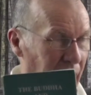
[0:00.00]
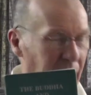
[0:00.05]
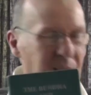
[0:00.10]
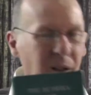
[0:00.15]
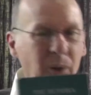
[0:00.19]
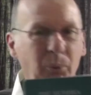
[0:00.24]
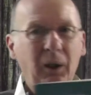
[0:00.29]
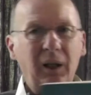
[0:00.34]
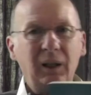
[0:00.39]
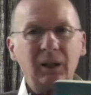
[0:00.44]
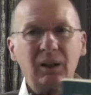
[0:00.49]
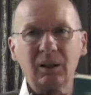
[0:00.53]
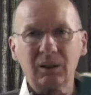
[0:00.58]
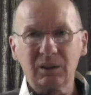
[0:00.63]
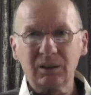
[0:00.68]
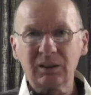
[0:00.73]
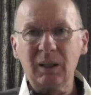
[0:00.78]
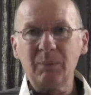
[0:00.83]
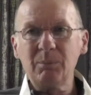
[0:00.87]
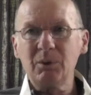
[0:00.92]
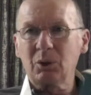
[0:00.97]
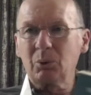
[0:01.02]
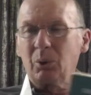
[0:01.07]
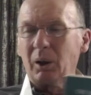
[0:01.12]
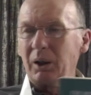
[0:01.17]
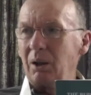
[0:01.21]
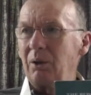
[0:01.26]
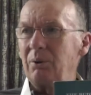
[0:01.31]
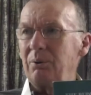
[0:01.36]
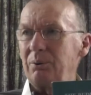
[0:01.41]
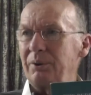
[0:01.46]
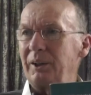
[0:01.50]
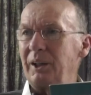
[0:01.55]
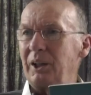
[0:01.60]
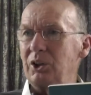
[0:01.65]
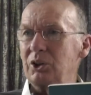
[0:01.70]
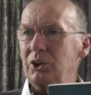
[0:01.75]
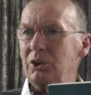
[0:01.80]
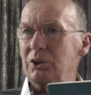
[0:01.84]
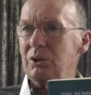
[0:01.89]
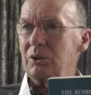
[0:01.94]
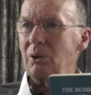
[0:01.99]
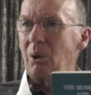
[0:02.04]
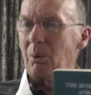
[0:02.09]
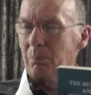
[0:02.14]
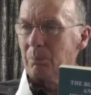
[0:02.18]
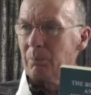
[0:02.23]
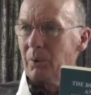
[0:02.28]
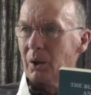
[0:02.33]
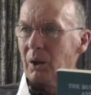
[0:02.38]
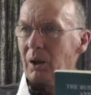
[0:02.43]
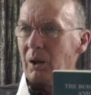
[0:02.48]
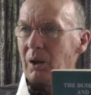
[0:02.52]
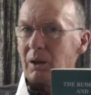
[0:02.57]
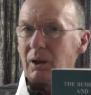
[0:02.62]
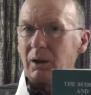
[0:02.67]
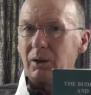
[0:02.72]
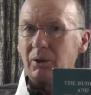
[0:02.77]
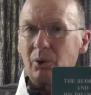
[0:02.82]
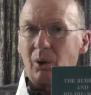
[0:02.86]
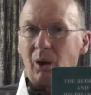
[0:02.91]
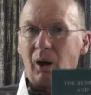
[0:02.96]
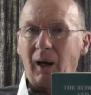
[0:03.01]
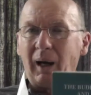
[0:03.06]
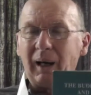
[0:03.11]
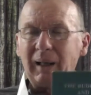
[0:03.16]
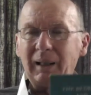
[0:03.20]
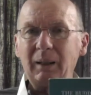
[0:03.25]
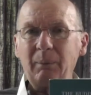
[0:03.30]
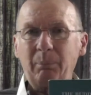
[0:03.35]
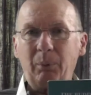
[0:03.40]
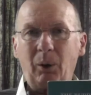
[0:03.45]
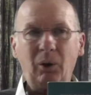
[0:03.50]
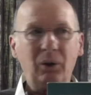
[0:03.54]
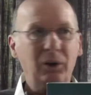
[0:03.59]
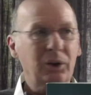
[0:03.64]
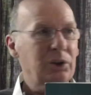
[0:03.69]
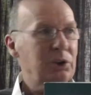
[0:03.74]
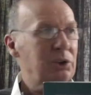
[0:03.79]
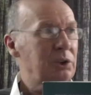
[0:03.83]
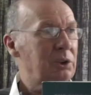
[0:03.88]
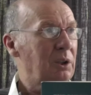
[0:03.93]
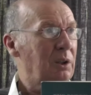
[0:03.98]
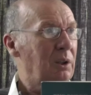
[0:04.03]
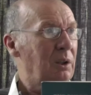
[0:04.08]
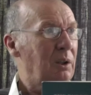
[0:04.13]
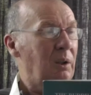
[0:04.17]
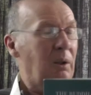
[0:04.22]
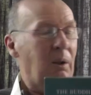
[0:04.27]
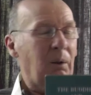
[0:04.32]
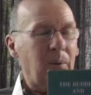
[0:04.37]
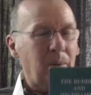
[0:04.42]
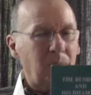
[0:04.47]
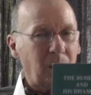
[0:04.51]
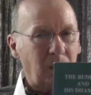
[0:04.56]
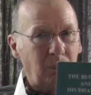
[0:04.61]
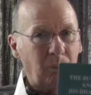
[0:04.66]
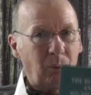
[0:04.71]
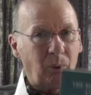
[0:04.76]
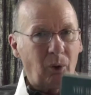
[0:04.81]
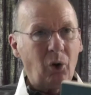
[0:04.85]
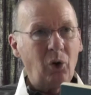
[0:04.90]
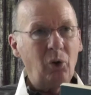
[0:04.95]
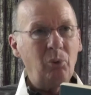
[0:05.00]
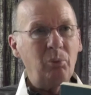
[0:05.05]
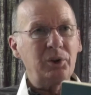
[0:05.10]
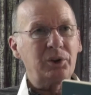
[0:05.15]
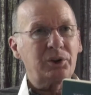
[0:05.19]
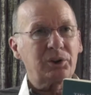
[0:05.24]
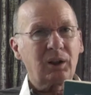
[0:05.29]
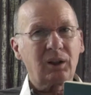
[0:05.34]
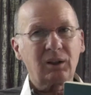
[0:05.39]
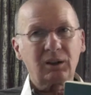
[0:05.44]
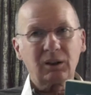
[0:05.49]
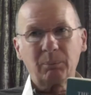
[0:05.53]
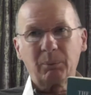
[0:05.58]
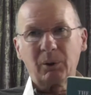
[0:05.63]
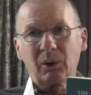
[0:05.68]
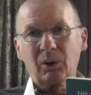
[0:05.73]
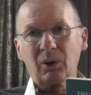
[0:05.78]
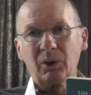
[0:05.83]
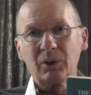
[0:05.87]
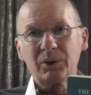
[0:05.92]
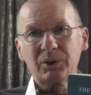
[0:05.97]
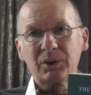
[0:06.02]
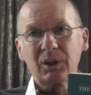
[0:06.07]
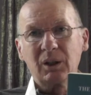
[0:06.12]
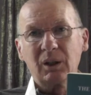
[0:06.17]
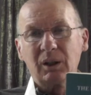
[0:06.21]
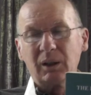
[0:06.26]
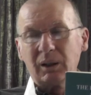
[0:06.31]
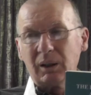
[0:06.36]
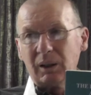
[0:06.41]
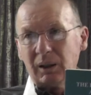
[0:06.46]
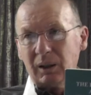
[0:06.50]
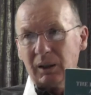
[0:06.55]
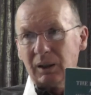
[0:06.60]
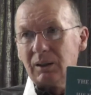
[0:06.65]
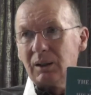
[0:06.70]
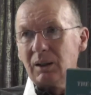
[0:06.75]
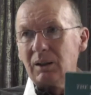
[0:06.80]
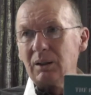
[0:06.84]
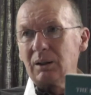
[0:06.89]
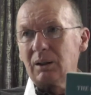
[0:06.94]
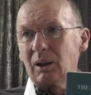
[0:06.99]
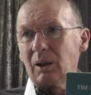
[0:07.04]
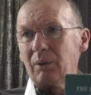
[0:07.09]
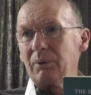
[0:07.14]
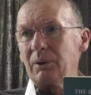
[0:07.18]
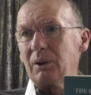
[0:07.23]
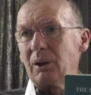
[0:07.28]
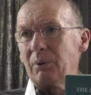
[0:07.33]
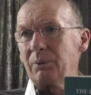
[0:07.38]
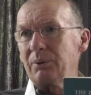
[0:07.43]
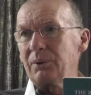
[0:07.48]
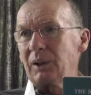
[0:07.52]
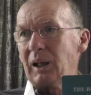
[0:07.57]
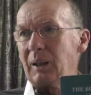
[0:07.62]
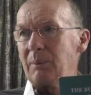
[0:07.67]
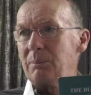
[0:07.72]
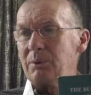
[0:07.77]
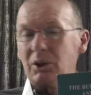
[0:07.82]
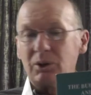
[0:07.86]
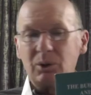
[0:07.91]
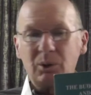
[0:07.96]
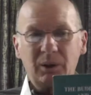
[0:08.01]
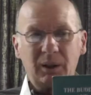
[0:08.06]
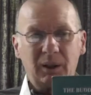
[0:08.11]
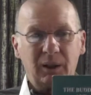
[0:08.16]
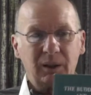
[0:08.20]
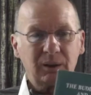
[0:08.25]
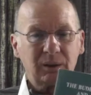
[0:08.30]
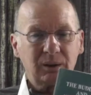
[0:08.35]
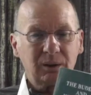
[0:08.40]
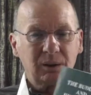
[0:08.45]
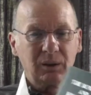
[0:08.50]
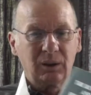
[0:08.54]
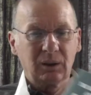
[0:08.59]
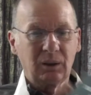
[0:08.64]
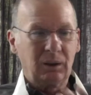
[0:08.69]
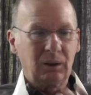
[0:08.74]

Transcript: in a way, it seems quite unfinished, not, not highly polished, and almost certainly because he didn't have enough time to do that.